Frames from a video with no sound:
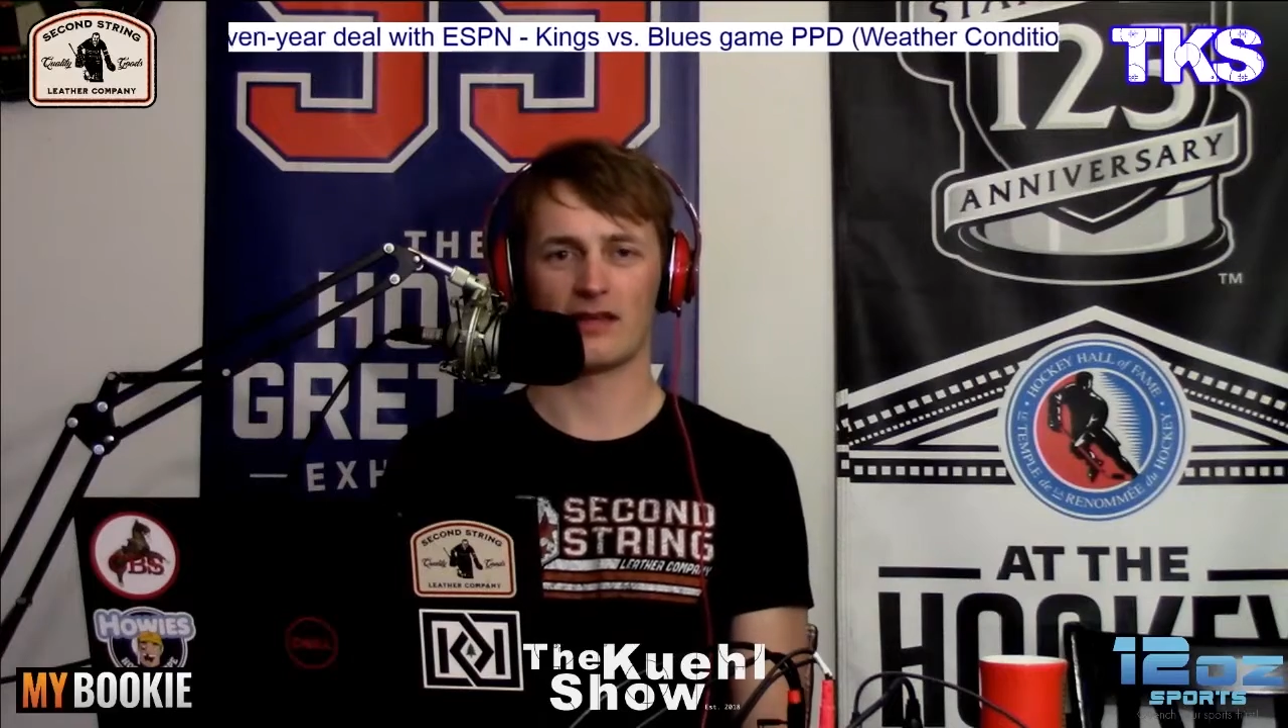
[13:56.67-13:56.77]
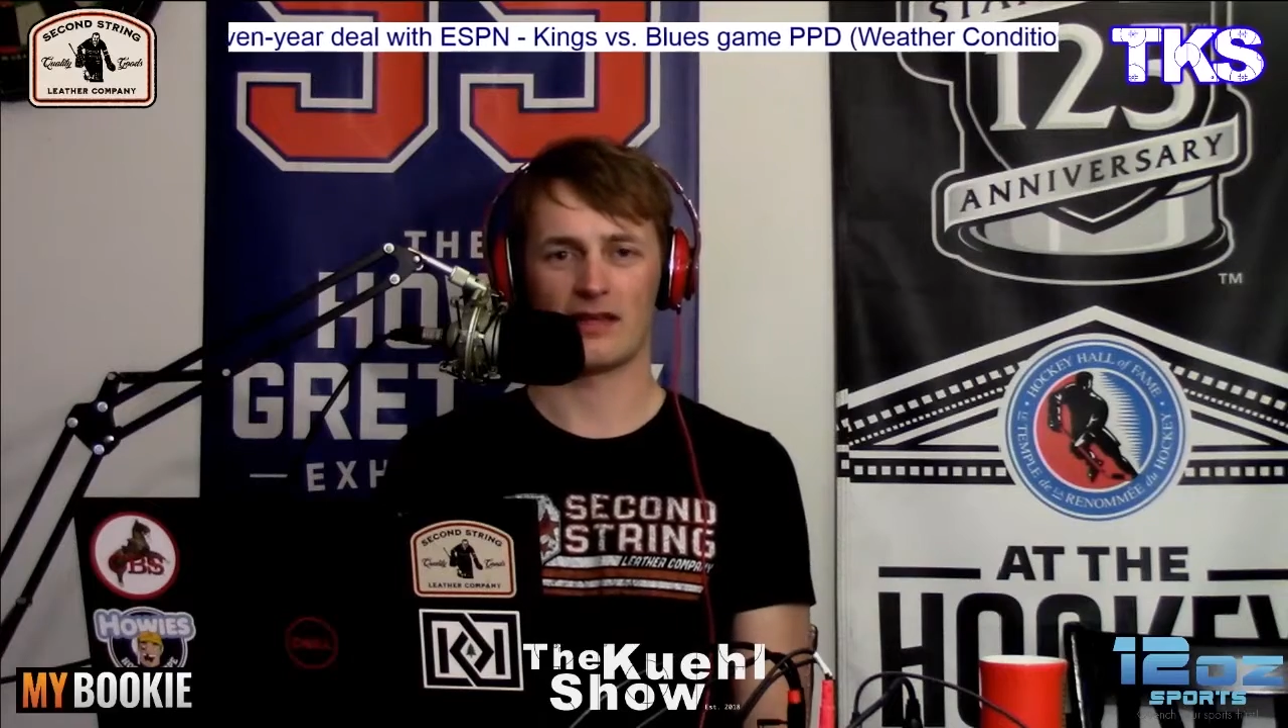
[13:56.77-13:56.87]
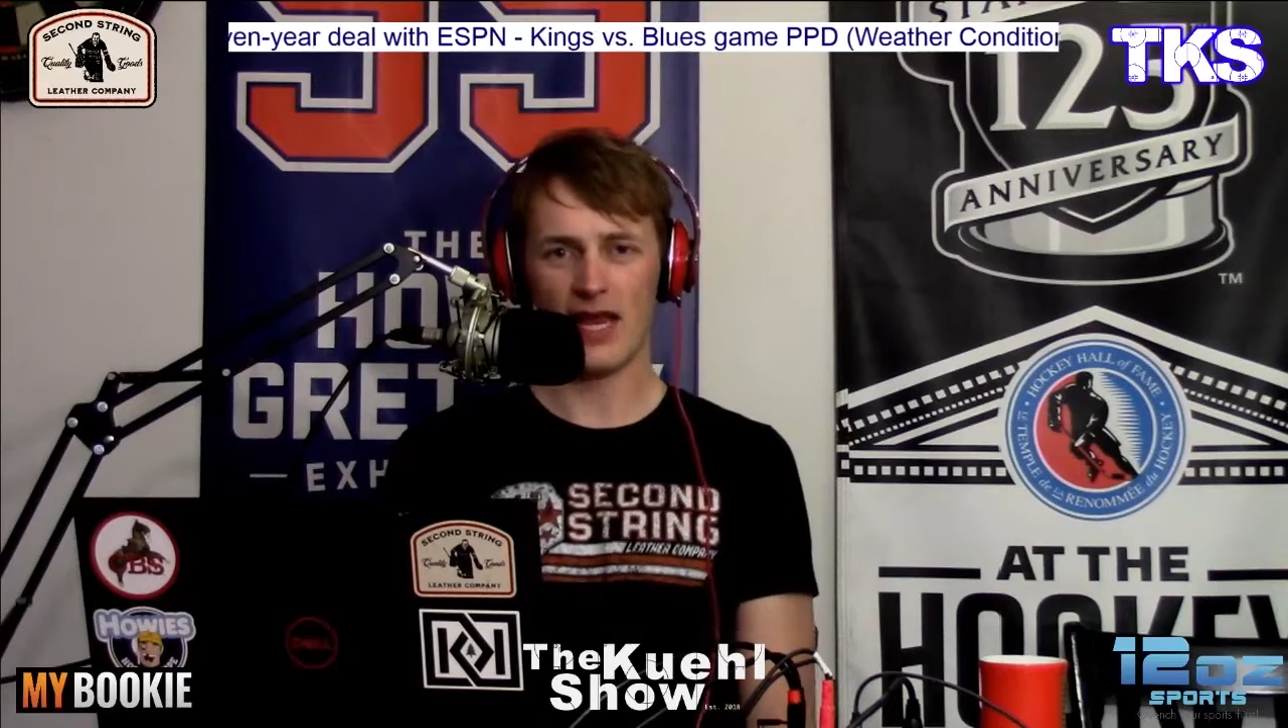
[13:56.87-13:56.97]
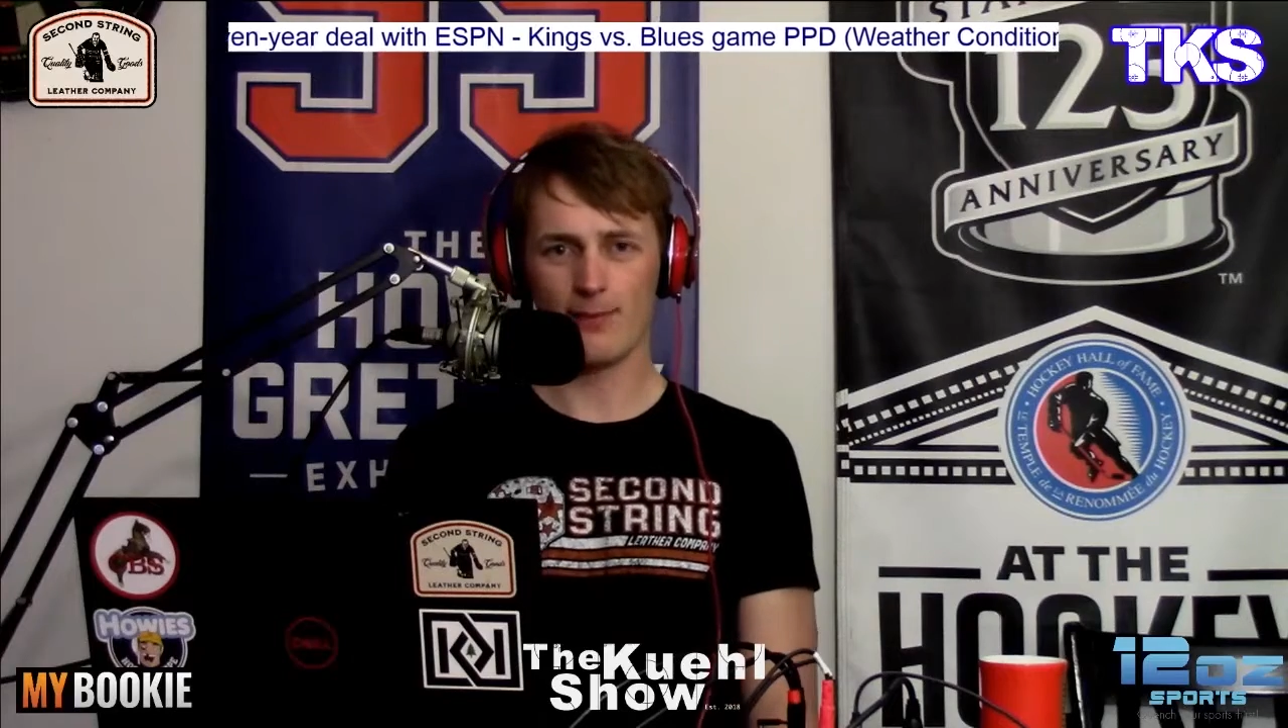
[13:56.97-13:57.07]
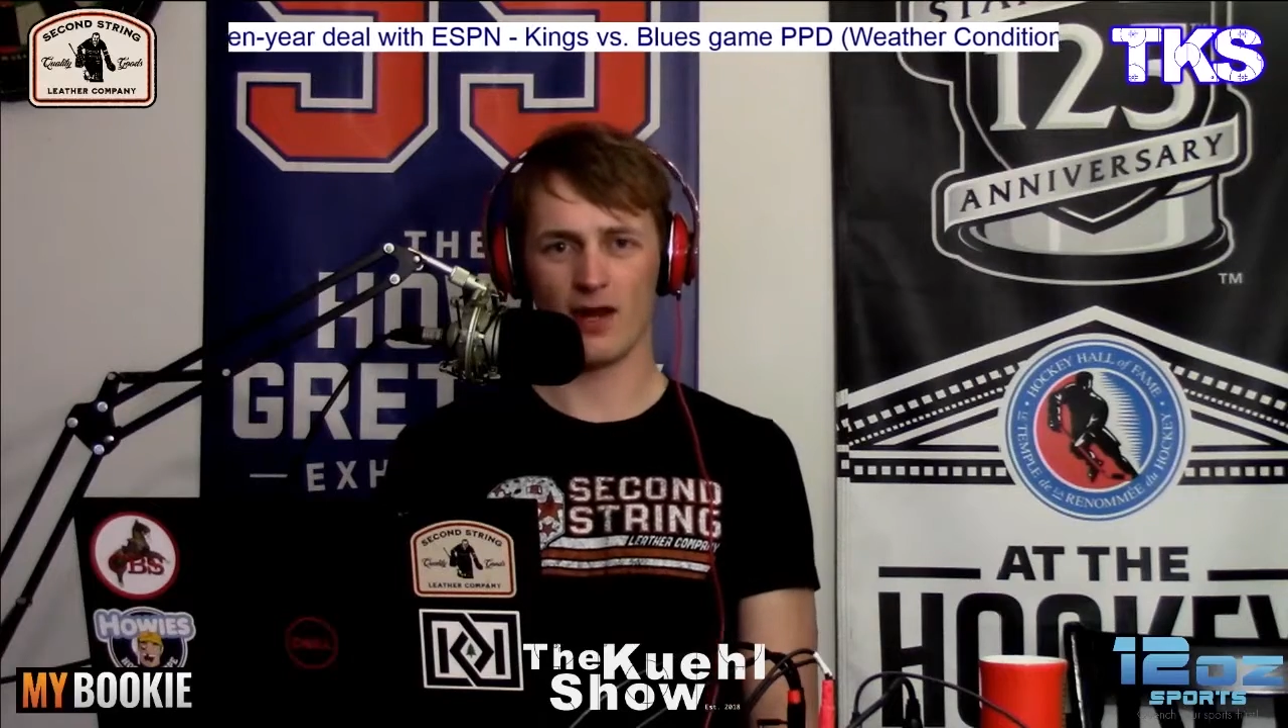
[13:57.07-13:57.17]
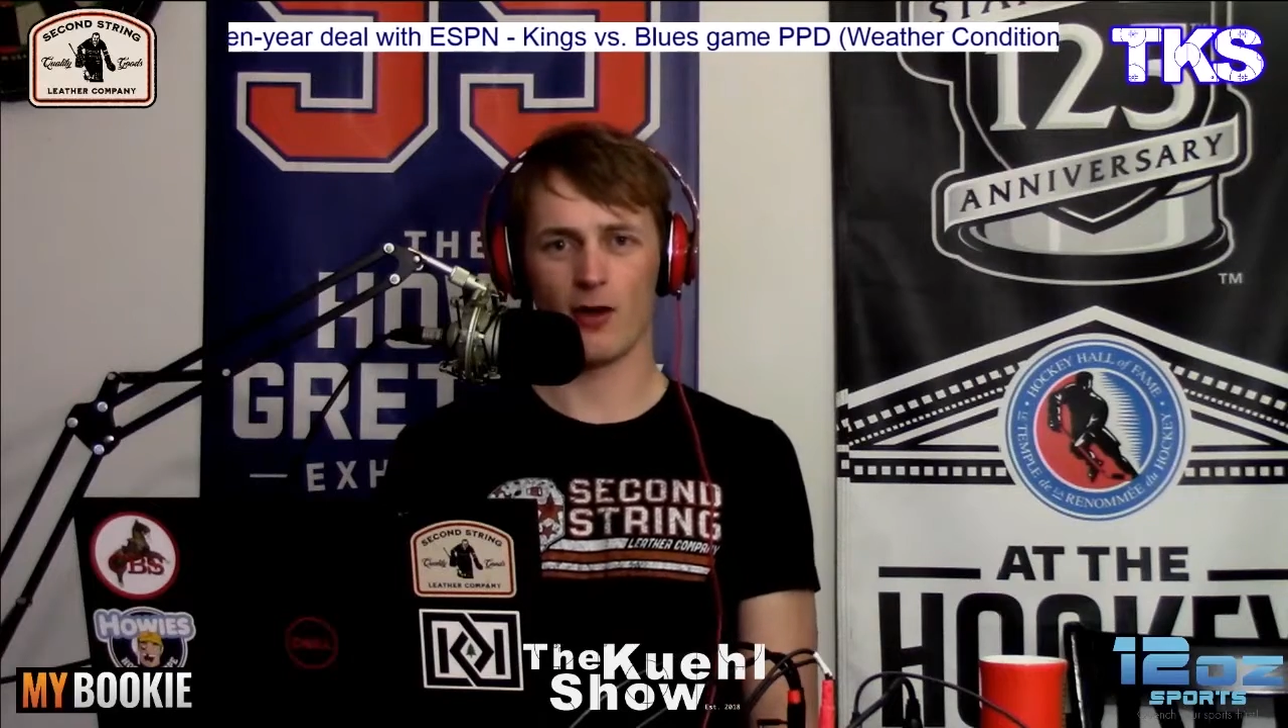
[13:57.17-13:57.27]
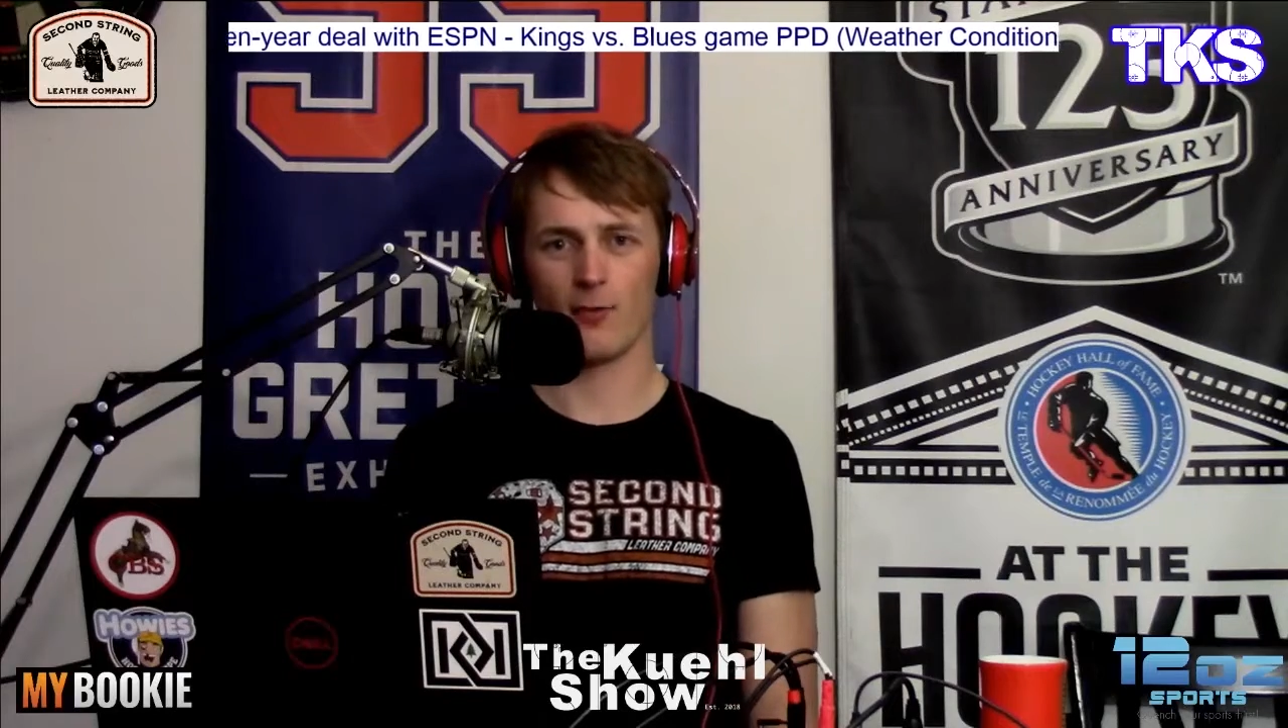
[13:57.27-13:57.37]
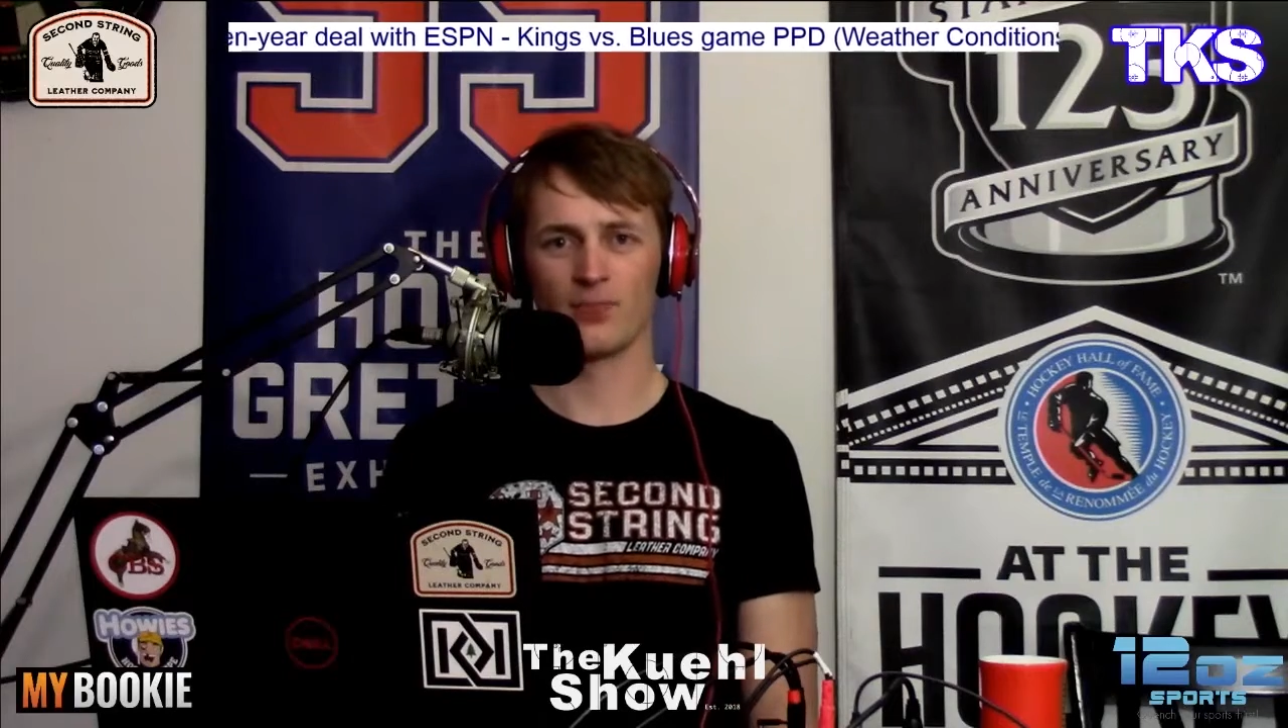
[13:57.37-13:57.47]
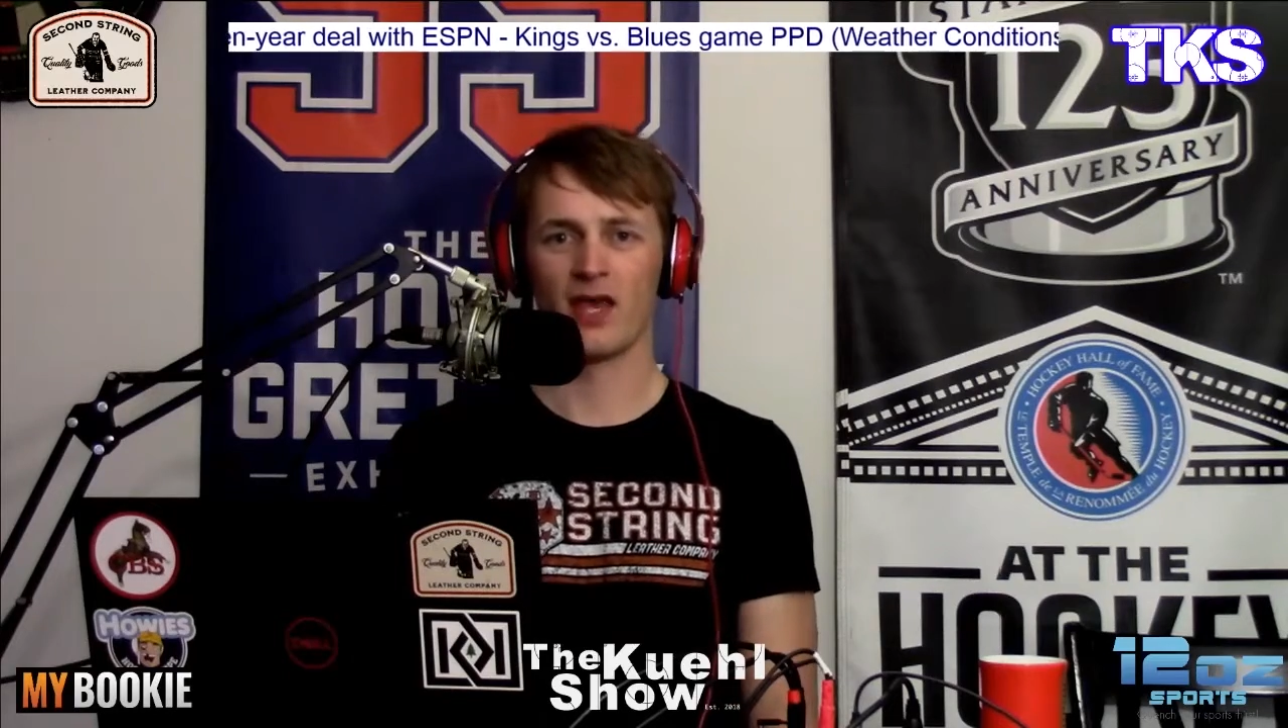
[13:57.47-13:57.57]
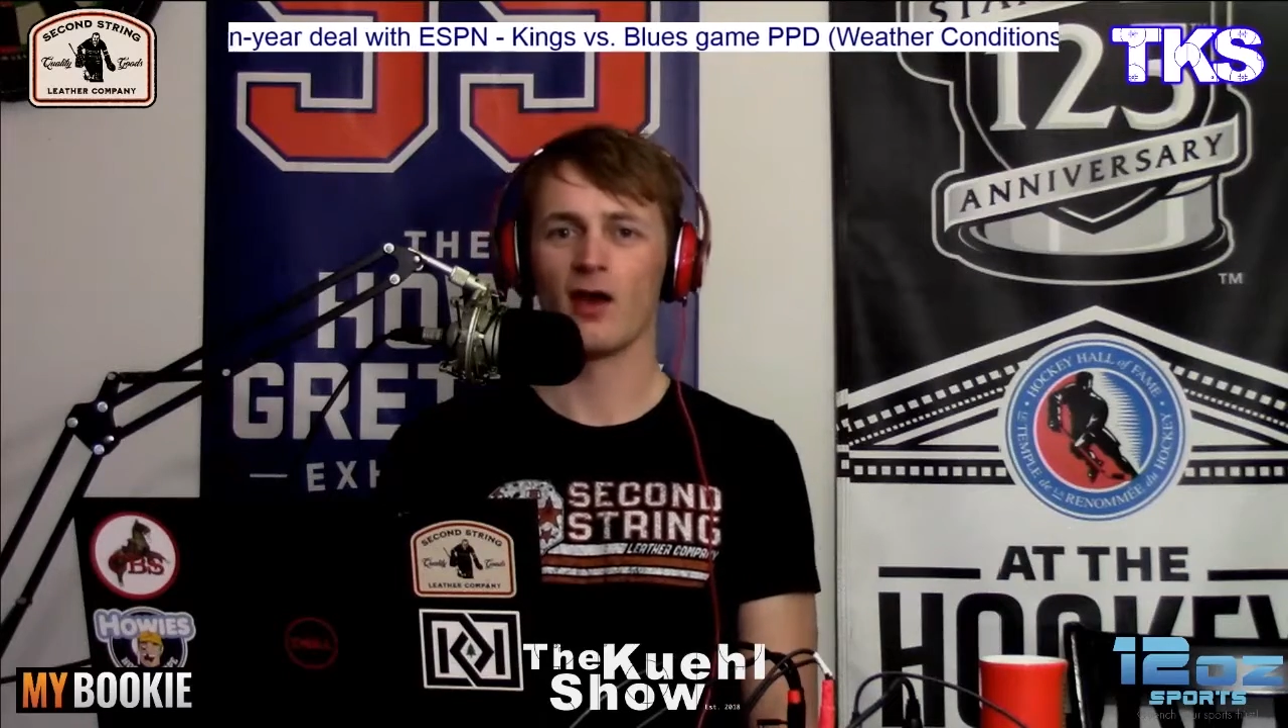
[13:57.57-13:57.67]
the game now,